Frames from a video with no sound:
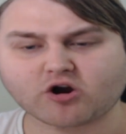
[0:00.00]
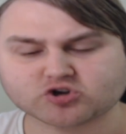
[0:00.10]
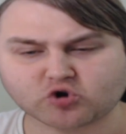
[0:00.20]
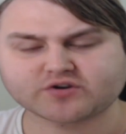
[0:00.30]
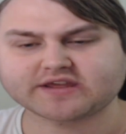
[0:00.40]
I'll
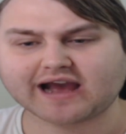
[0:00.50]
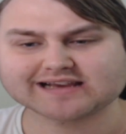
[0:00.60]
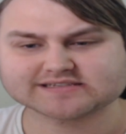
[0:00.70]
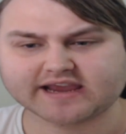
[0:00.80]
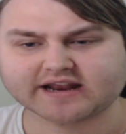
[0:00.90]
talk to you
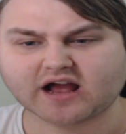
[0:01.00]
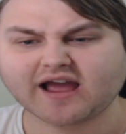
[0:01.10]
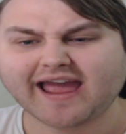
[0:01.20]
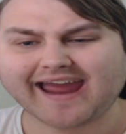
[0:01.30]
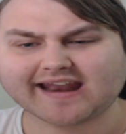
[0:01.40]
guys later,
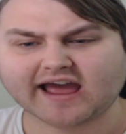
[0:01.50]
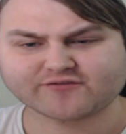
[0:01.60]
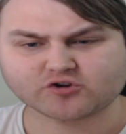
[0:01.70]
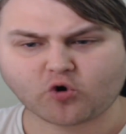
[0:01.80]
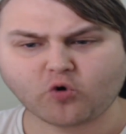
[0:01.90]
and
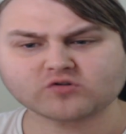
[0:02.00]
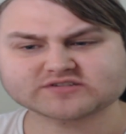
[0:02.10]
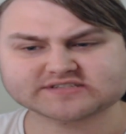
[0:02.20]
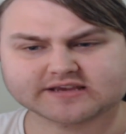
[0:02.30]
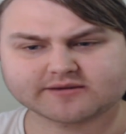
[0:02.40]
have an
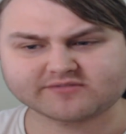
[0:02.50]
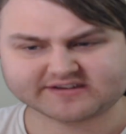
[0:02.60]
awesome